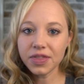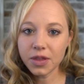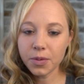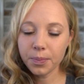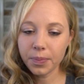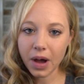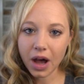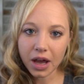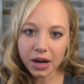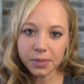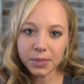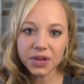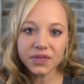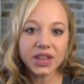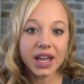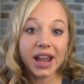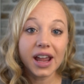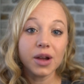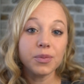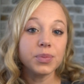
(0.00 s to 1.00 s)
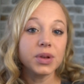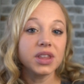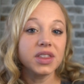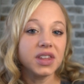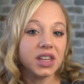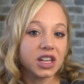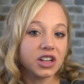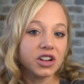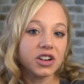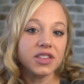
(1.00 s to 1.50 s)
the bottom of the
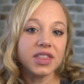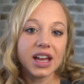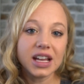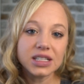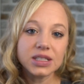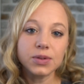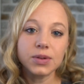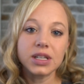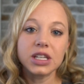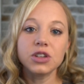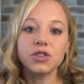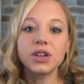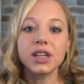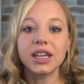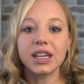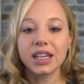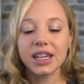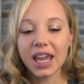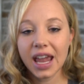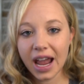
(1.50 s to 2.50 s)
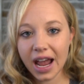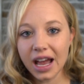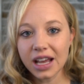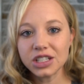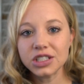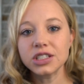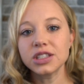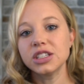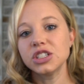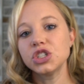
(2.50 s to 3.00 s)
amphitheater, that's when you can
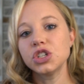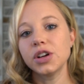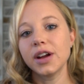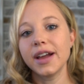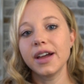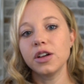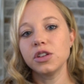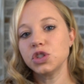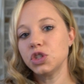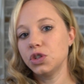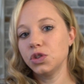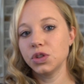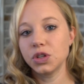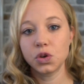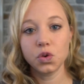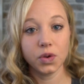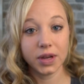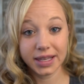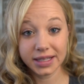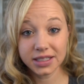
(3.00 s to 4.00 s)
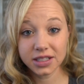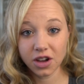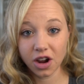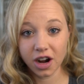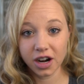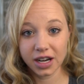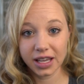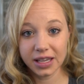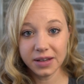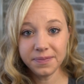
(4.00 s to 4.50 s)
catch the trail to the Queen's
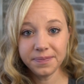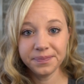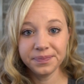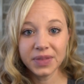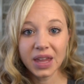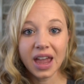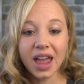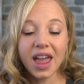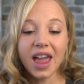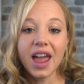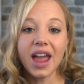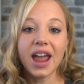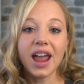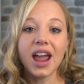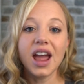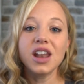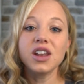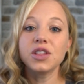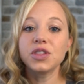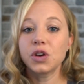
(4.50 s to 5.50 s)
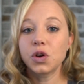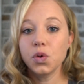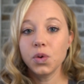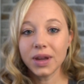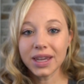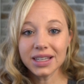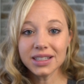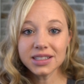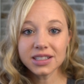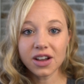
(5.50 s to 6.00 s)
Garden. And the
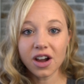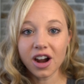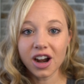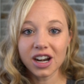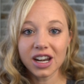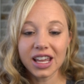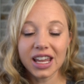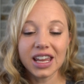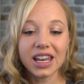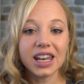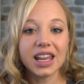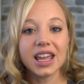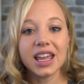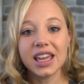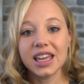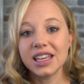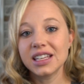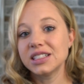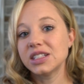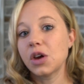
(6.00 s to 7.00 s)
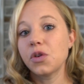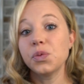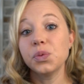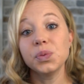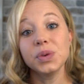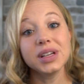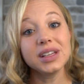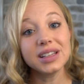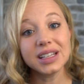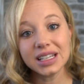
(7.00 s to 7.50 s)
Queen's Garden is
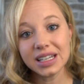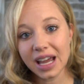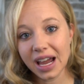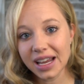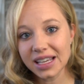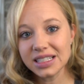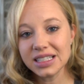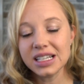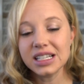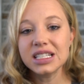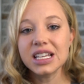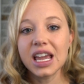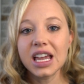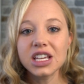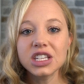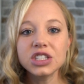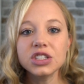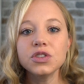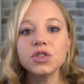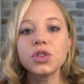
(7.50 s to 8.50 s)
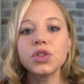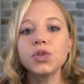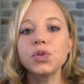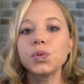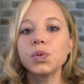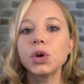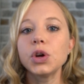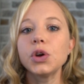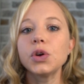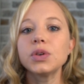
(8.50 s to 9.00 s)
really nice. It takes you
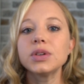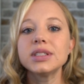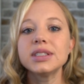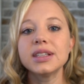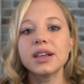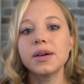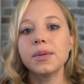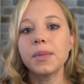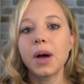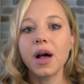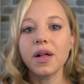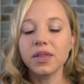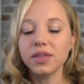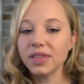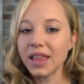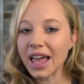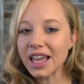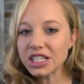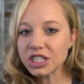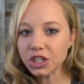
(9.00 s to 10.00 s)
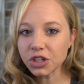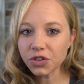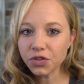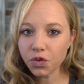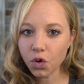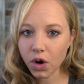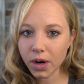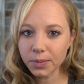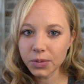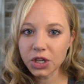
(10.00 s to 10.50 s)
through some lesser
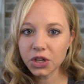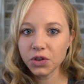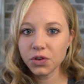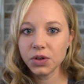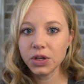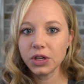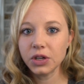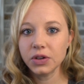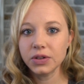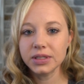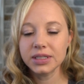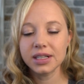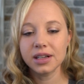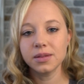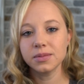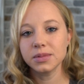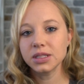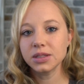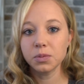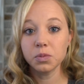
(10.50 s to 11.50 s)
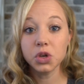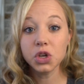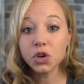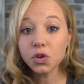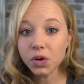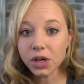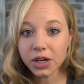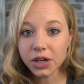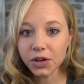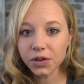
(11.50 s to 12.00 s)
formed hoodoos, some
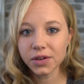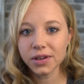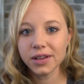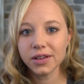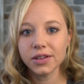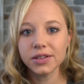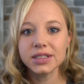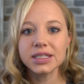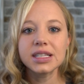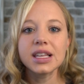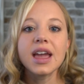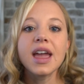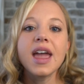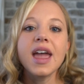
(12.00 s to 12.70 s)
newer hoodoos,